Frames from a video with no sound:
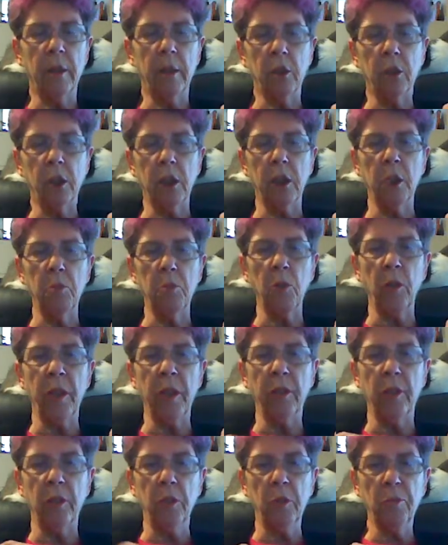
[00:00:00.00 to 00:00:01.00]
a cheap
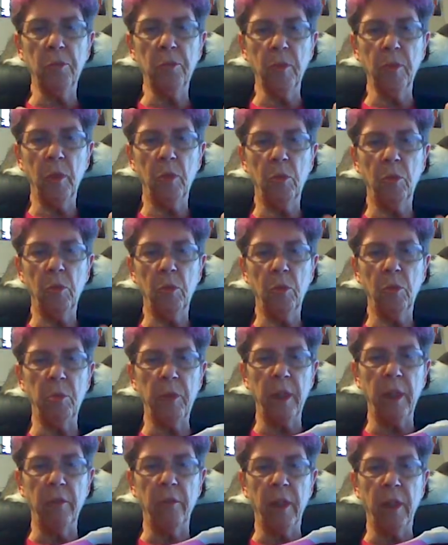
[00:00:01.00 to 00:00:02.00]
razor. She
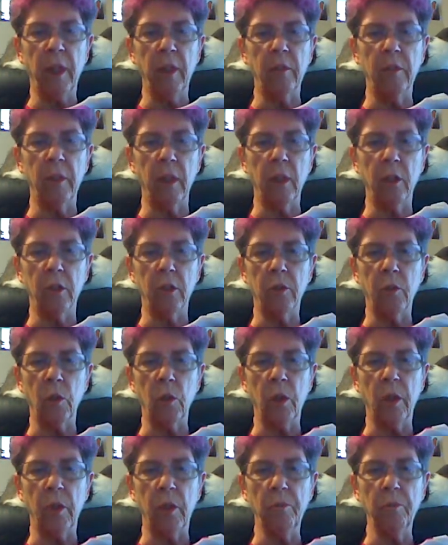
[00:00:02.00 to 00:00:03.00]
paid $5
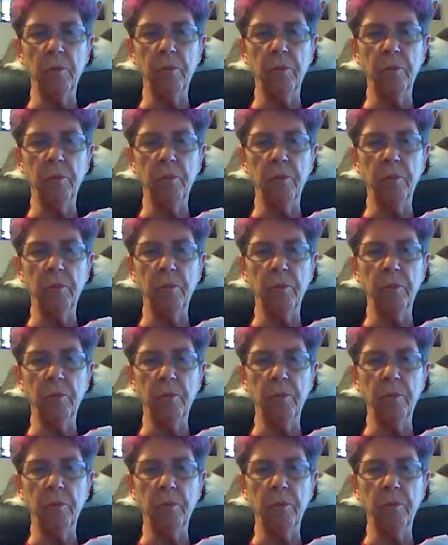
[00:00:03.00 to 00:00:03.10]
for it.